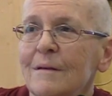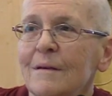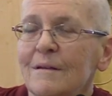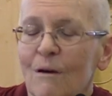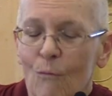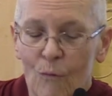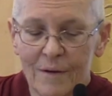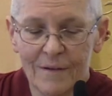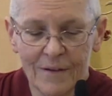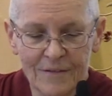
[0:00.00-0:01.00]
You know,
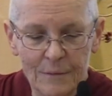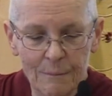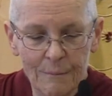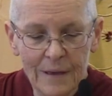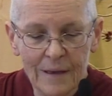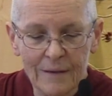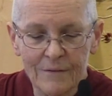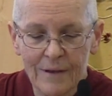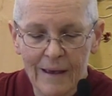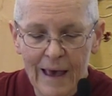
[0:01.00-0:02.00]
what does it
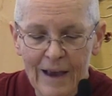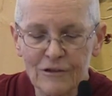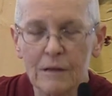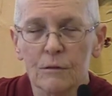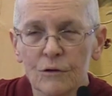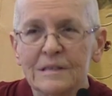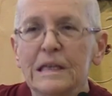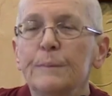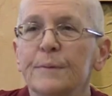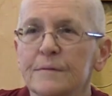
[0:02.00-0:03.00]
mean to actually look
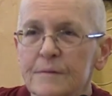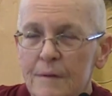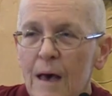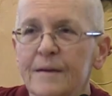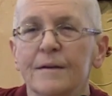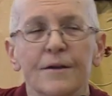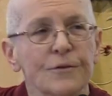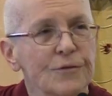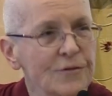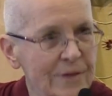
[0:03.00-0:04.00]
deep inside and
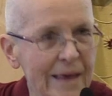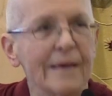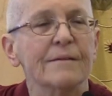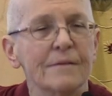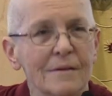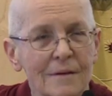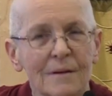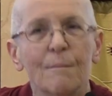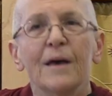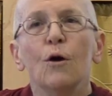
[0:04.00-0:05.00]
understand
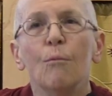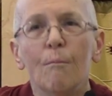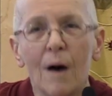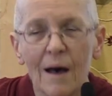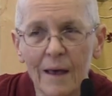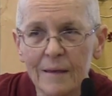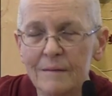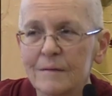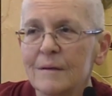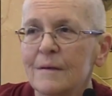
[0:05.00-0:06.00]
my own
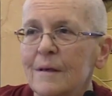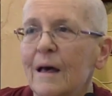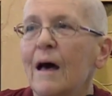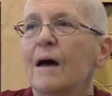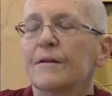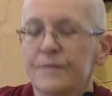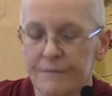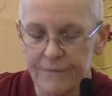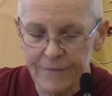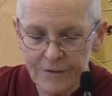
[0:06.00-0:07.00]
mind? How does
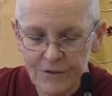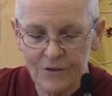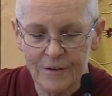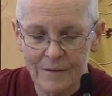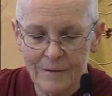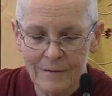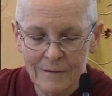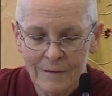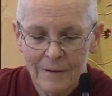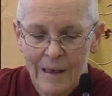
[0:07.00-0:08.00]
it function?
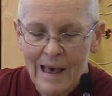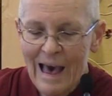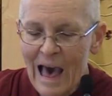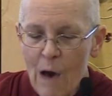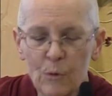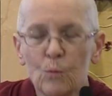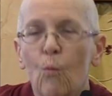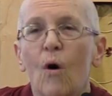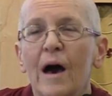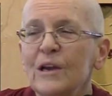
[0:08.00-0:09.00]
How
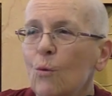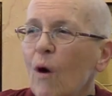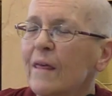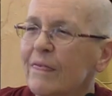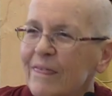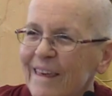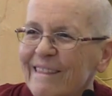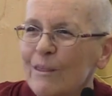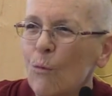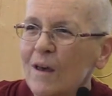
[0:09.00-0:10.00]
and why do I
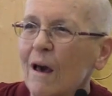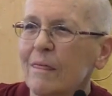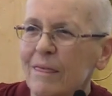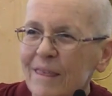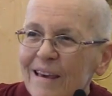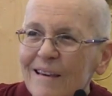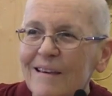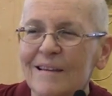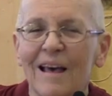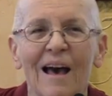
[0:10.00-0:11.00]
think the way I think?
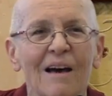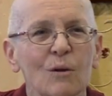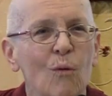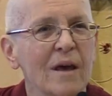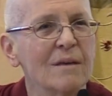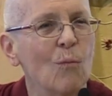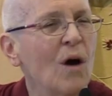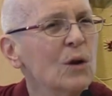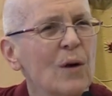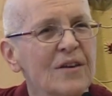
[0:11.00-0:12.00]
And how do I,
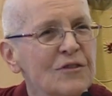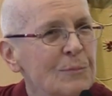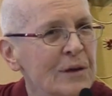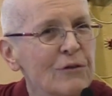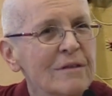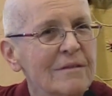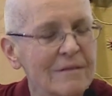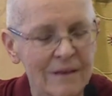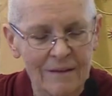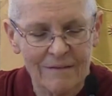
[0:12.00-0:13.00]
why do I experience
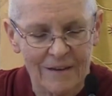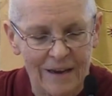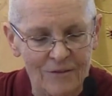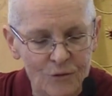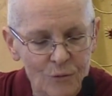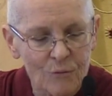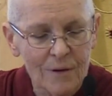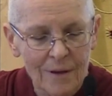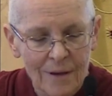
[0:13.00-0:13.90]
things that I do?